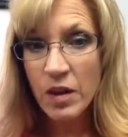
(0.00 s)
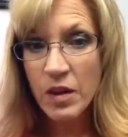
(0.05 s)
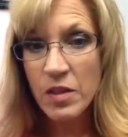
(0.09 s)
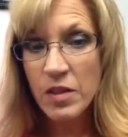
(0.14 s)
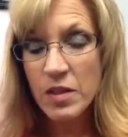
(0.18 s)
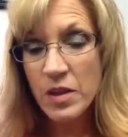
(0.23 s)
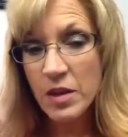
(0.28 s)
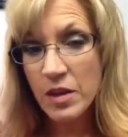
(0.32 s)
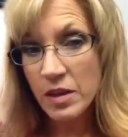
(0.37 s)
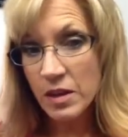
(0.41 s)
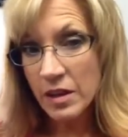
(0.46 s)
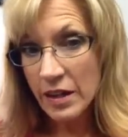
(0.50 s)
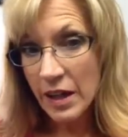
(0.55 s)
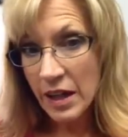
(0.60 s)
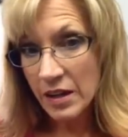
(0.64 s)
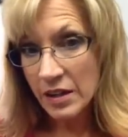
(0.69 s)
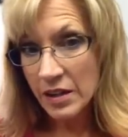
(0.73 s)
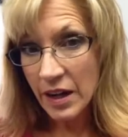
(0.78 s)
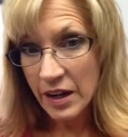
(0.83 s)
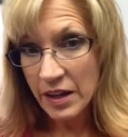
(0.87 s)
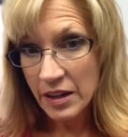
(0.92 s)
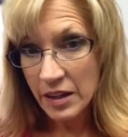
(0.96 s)
The
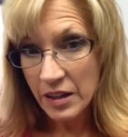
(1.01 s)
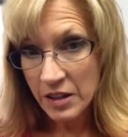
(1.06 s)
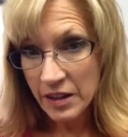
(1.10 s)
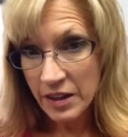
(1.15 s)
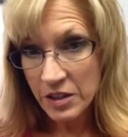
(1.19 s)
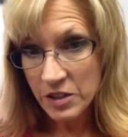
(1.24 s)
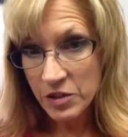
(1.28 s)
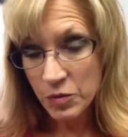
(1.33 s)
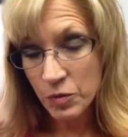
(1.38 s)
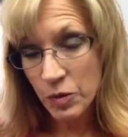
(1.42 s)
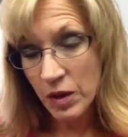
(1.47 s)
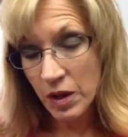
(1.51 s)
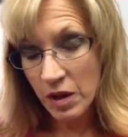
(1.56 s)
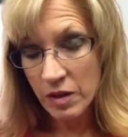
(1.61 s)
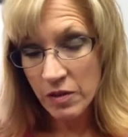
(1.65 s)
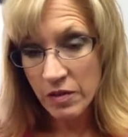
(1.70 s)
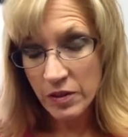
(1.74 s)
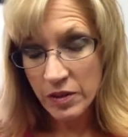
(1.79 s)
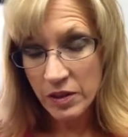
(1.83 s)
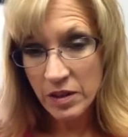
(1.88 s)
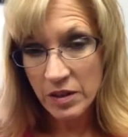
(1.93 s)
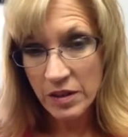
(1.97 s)
Cloud 9 collection, well, all of
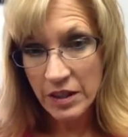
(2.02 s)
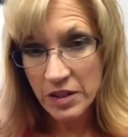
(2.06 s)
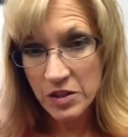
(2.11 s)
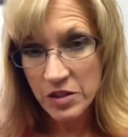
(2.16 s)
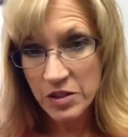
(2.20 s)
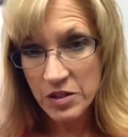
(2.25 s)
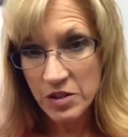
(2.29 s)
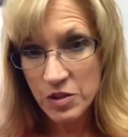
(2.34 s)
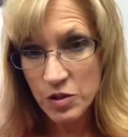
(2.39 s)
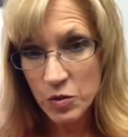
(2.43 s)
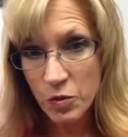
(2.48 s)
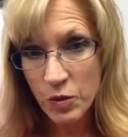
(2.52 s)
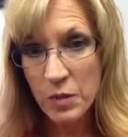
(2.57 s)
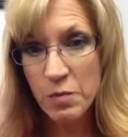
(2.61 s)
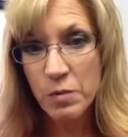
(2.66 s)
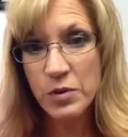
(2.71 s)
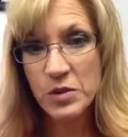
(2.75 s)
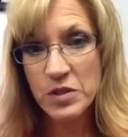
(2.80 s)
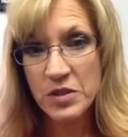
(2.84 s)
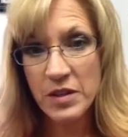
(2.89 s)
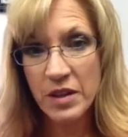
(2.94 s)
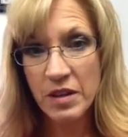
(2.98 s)
our collections are
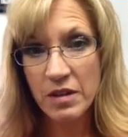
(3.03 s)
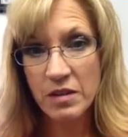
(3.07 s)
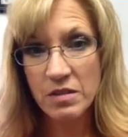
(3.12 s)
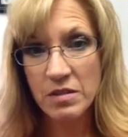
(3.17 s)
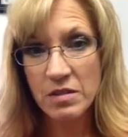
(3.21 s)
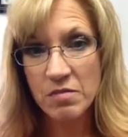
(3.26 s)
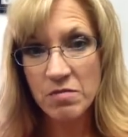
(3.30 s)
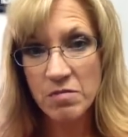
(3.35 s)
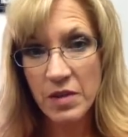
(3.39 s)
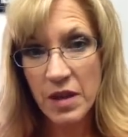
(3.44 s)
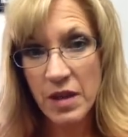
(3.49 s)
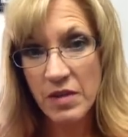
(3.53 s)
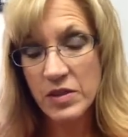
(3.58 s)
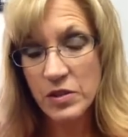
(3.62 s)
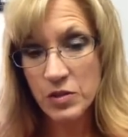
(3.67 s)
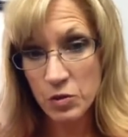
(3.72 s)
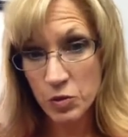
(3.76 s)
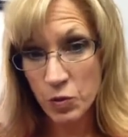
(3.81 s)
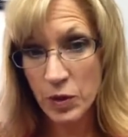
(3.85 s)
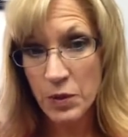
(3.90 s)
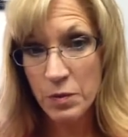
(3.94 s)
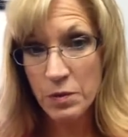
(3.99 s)
20%, have a
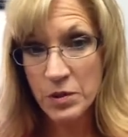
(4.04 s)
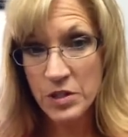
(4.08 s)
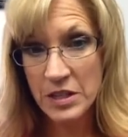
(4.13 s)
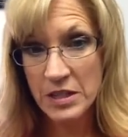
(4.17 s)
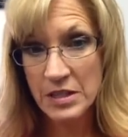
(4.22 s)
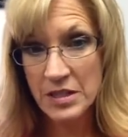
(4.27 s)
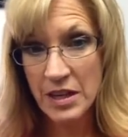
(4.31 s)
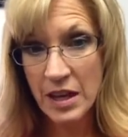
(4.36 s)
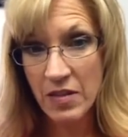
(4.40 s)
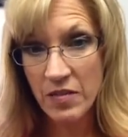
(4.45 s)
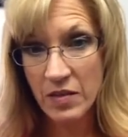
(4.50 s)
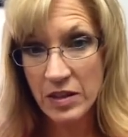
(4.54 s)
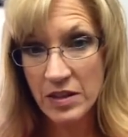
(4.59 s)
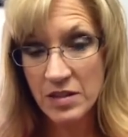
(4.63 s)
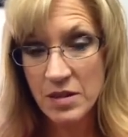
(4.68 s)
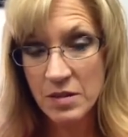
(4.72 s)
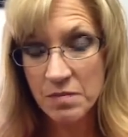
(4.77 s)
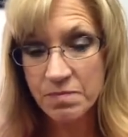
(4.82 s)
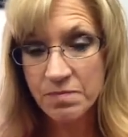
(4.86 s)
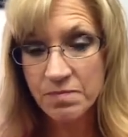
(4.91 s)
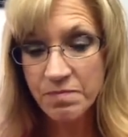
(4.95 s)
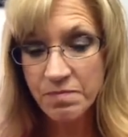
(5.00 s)
20% savings.